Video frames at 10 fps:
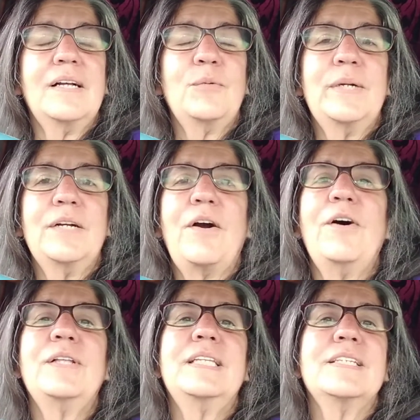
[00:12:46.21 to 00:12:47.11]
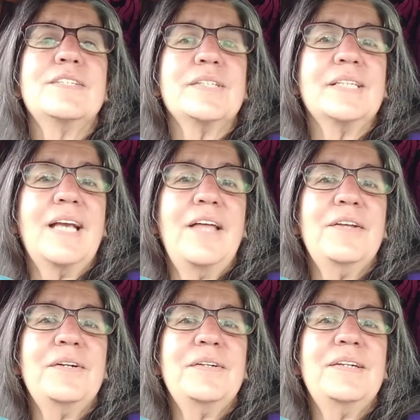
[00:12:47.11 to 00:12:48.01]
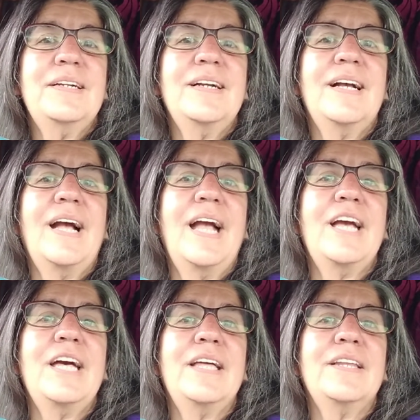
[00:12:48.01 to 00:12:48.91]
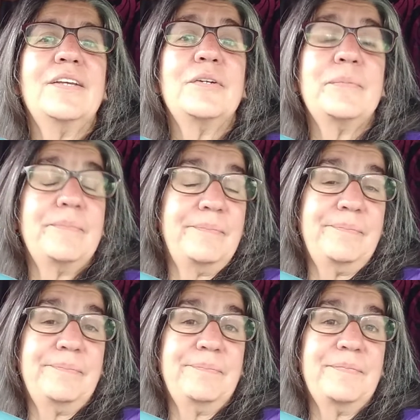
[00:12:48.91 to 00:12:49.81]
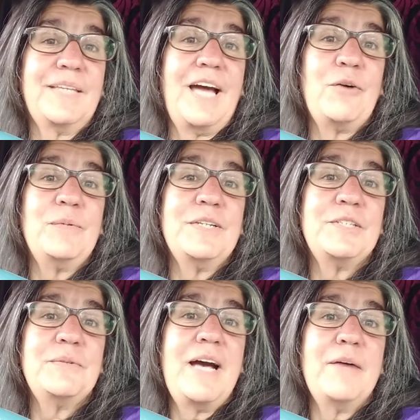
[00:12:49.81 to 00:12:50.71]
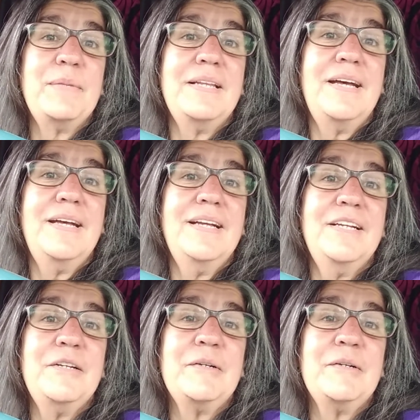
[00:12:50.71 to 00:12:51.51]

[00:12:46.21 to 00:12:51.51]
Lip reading: We are all in this together, and I wish you a happy day.